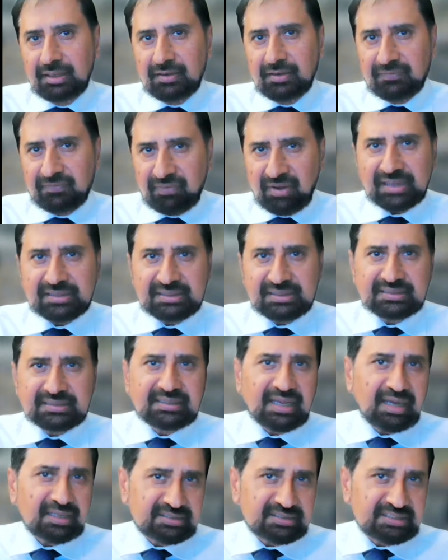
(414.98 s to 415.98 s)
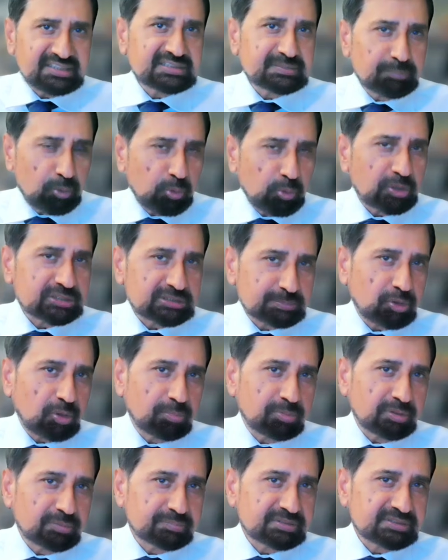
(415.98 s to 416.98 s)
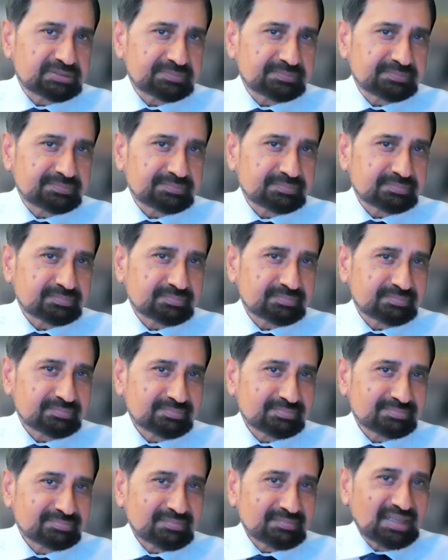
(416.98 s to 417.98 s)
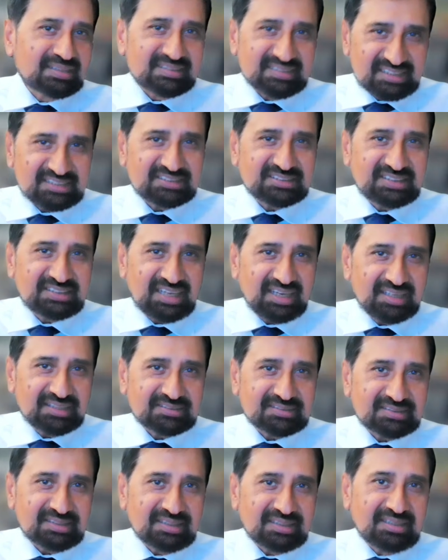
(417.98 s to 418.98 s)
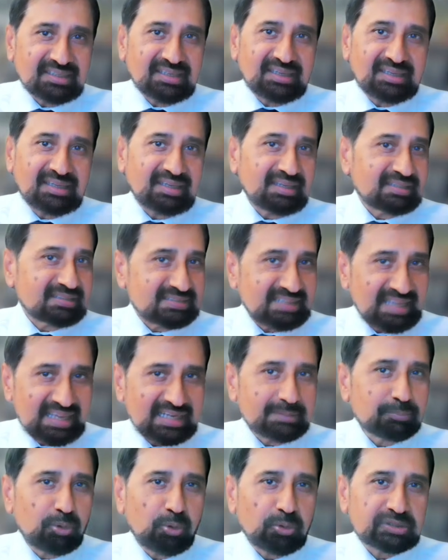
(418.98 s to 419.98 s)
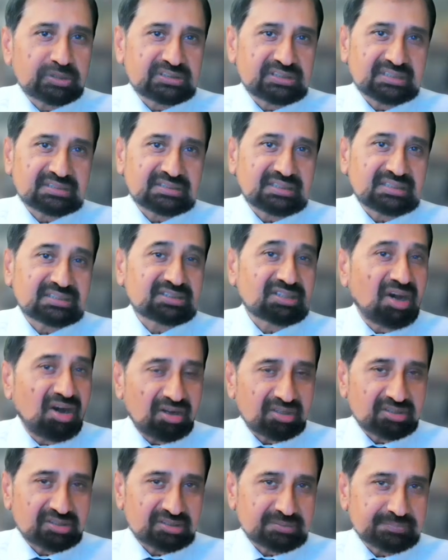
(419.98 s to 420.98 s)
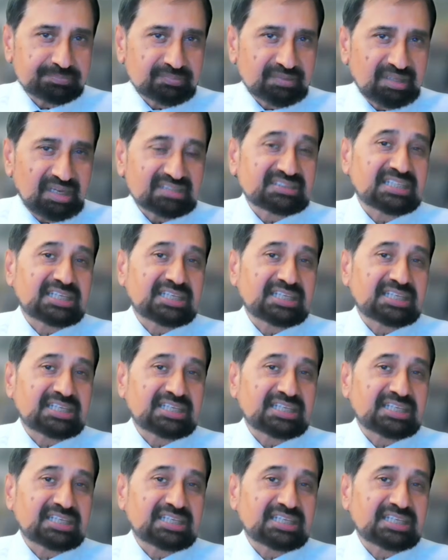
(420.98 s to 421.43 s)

Finally, there are these mortgage problems. These days, getting mortgages is harder as the